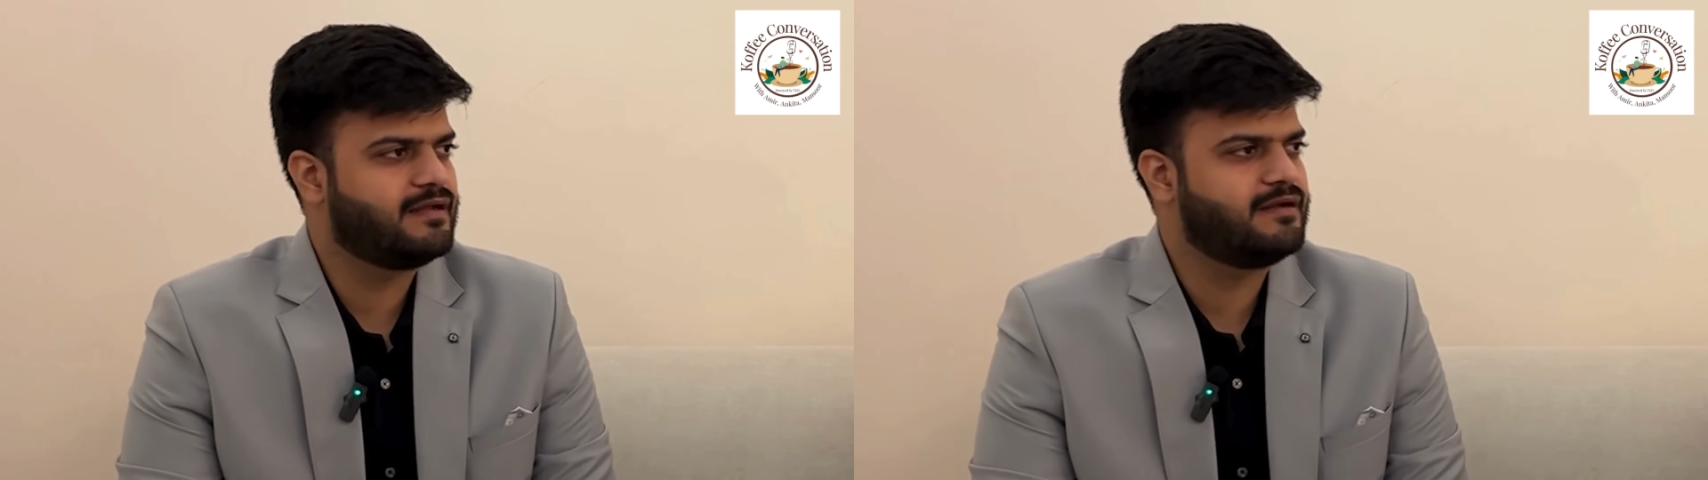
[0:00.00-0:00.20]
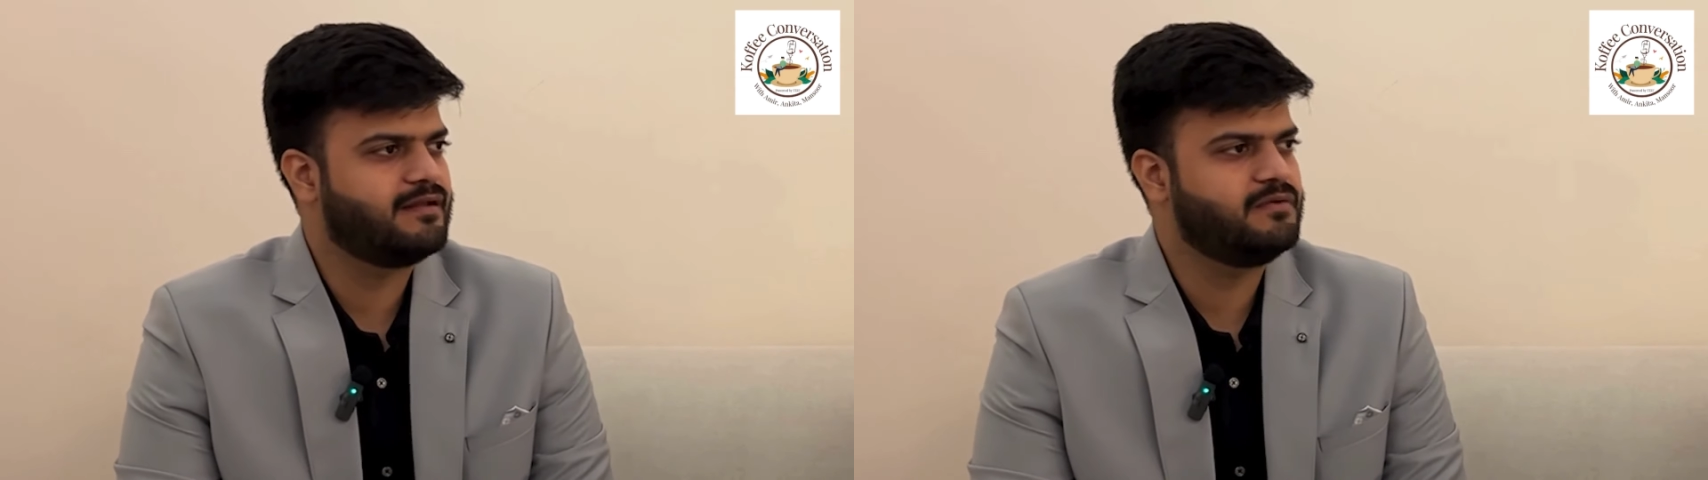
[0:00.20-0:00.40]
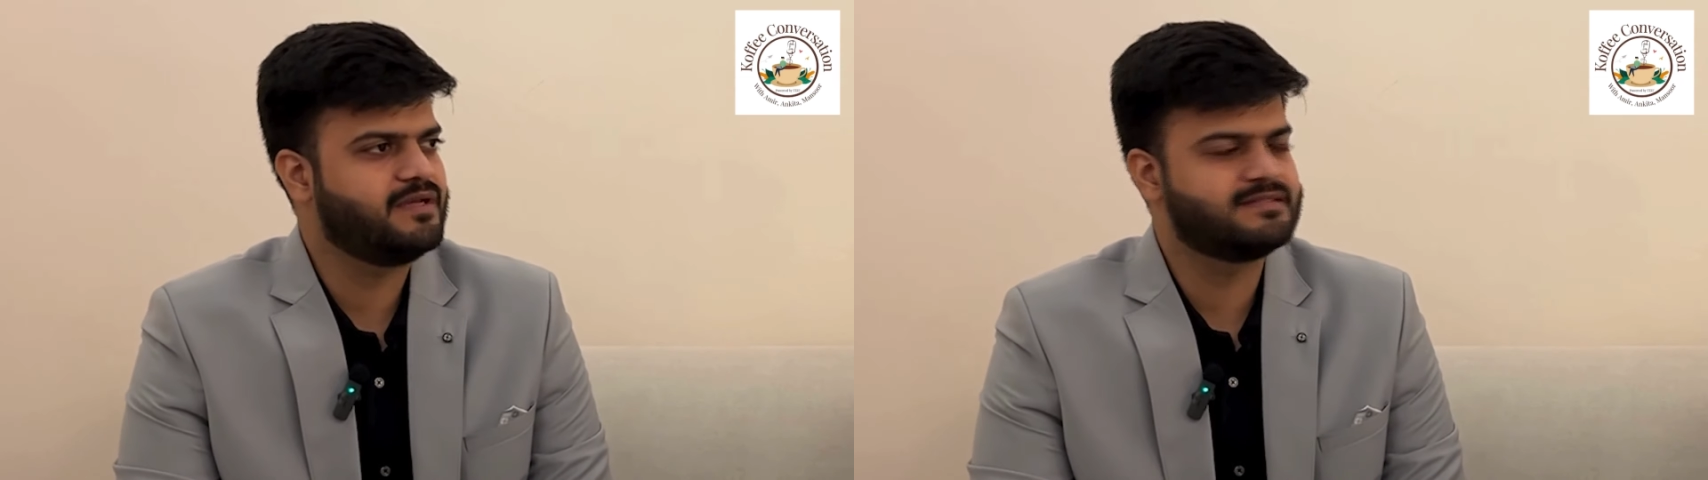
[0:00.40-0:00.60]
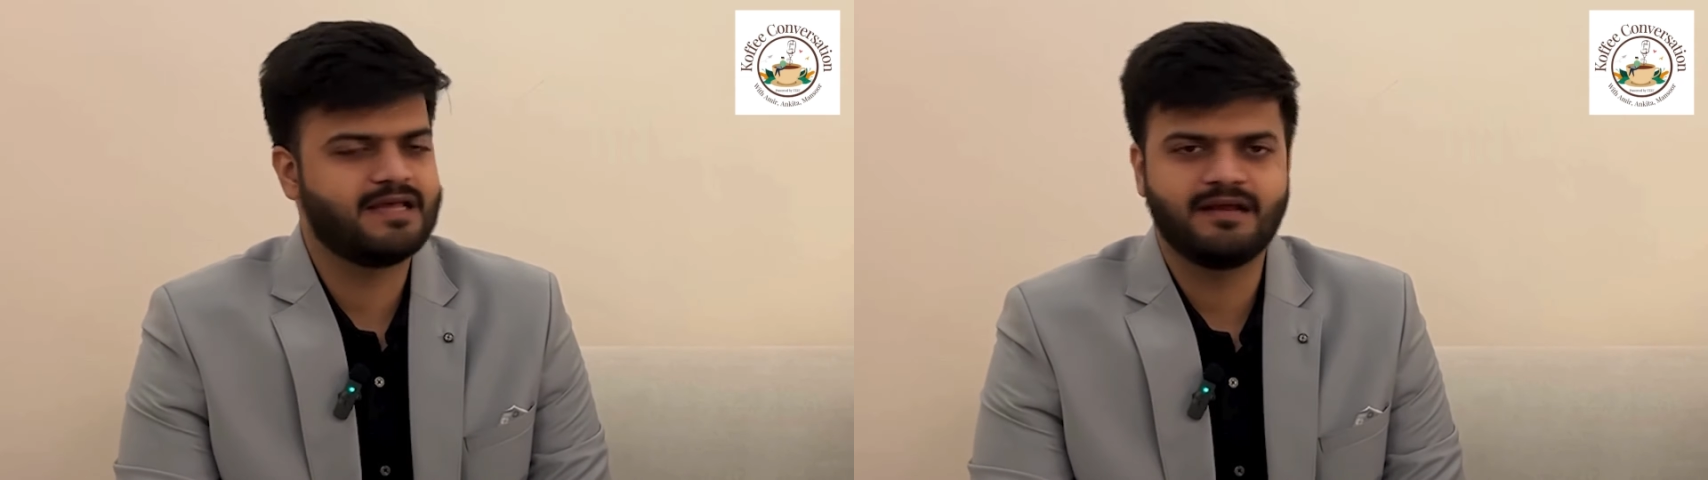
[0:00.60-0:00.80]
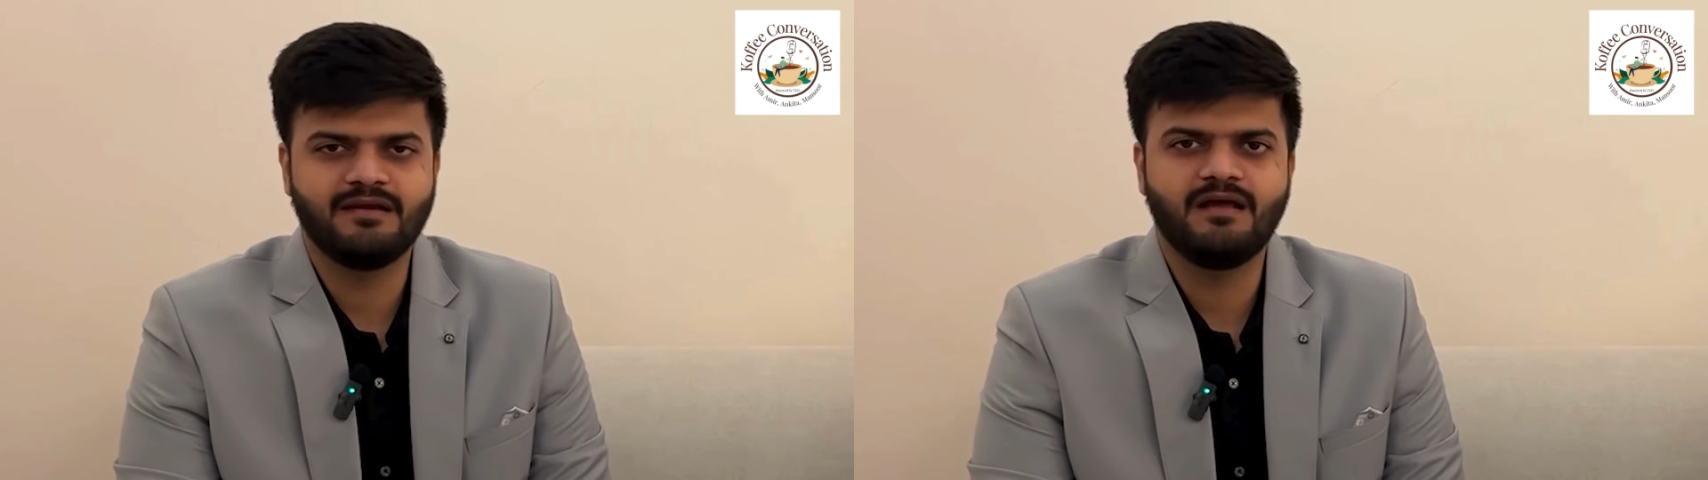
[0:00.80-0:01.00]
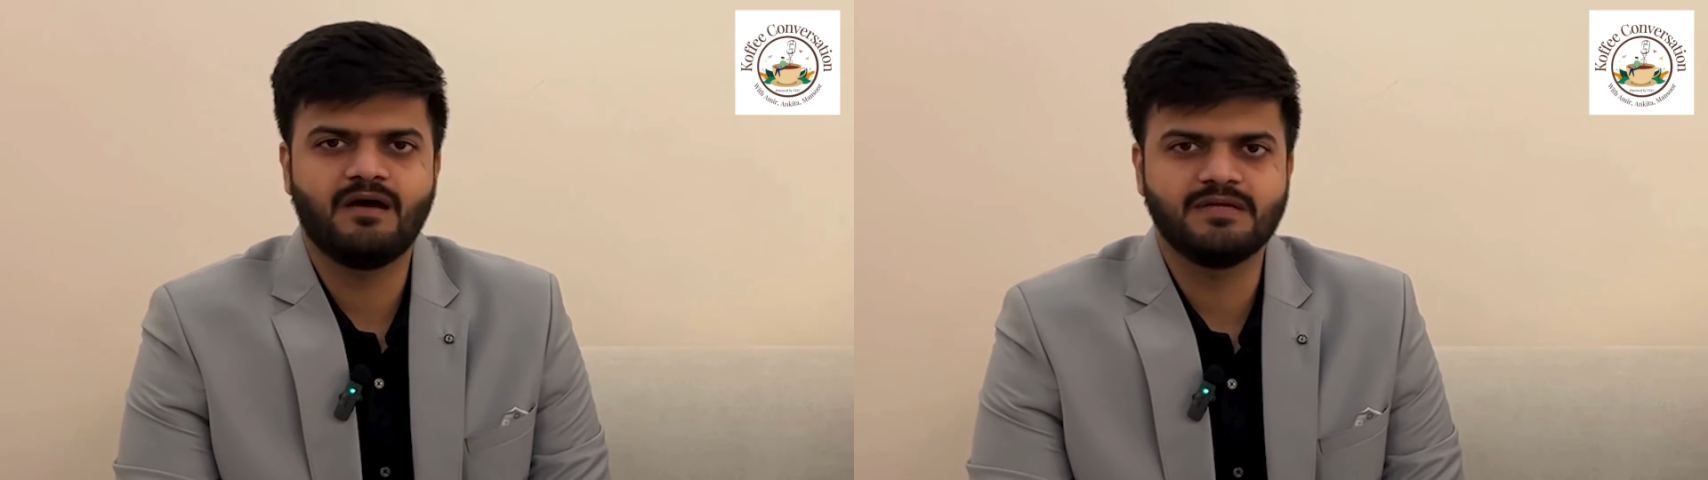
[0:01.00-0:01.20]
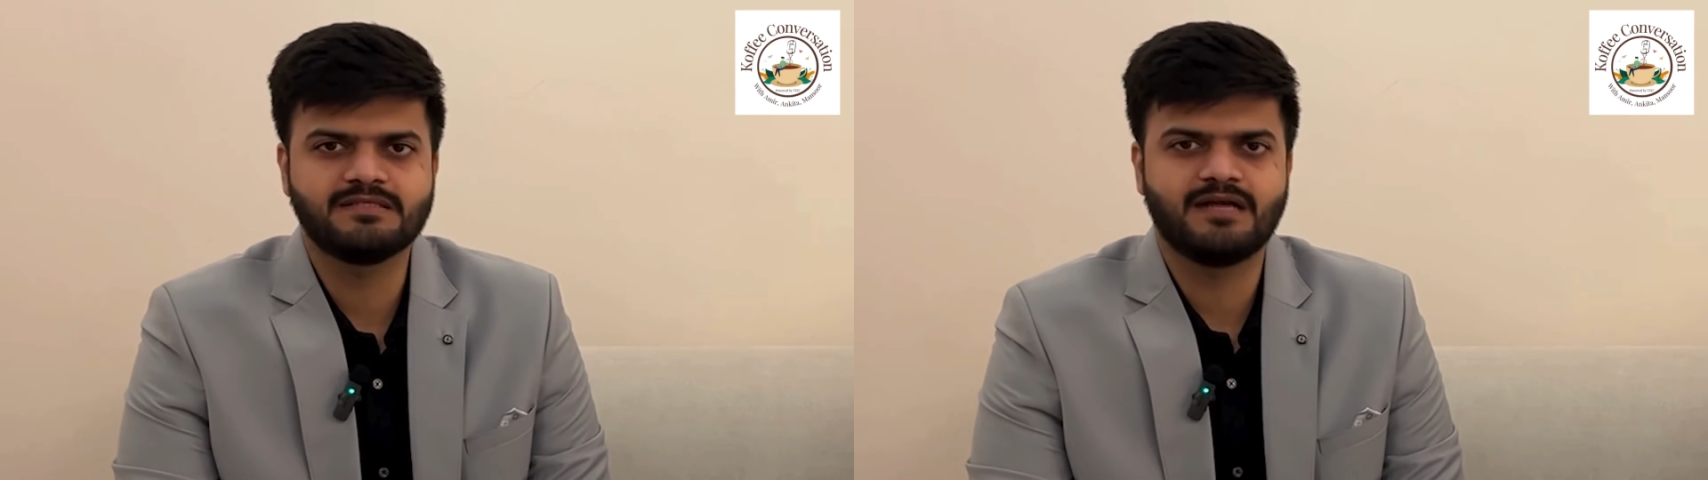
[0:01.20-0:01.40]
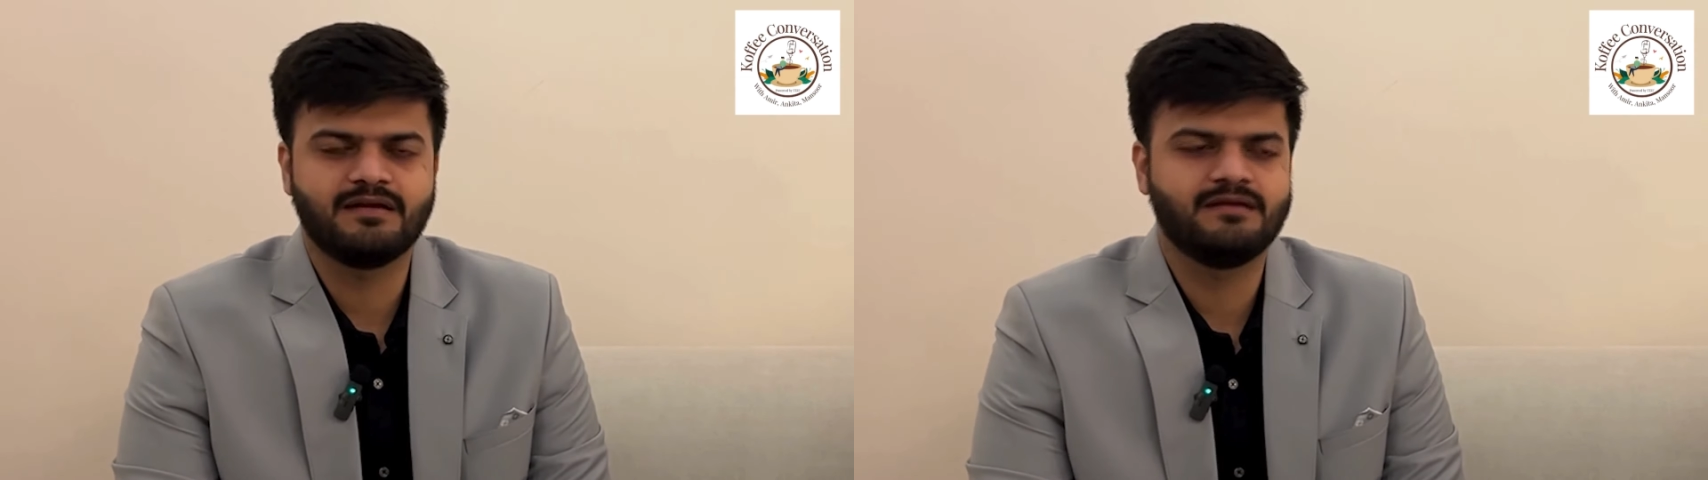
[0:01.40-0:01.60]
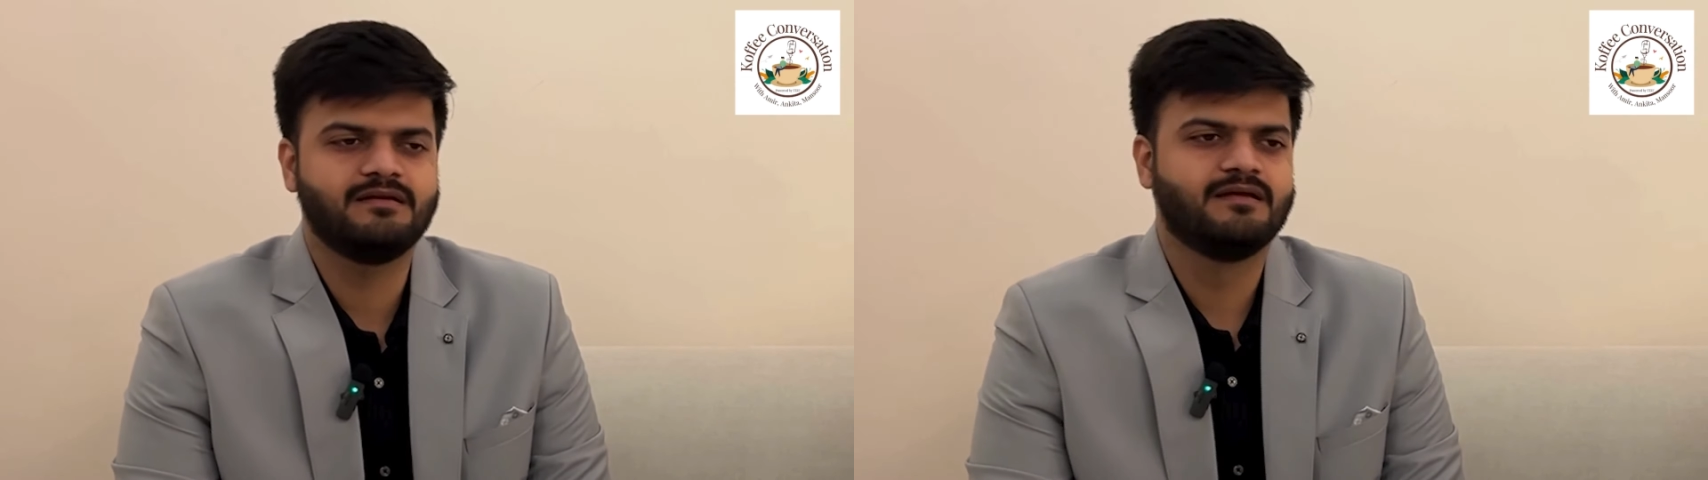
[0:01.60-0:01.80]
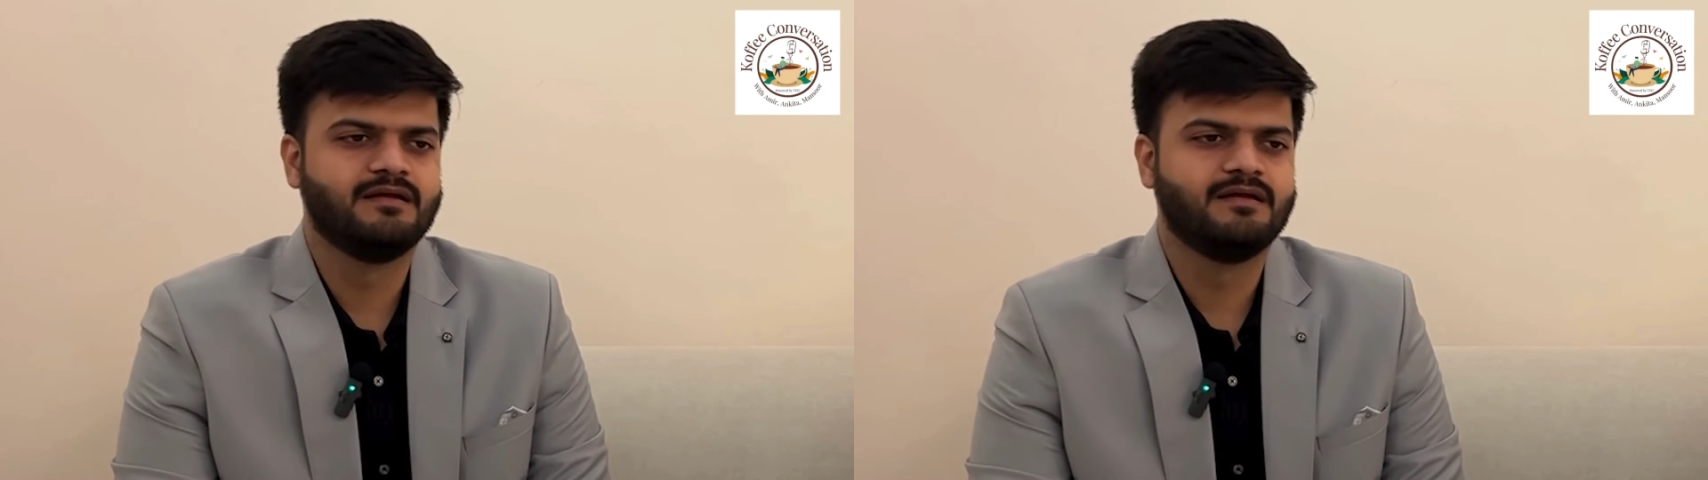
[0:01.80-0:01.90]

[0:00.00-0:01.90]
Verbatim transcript: I'll tell you exactly how it started.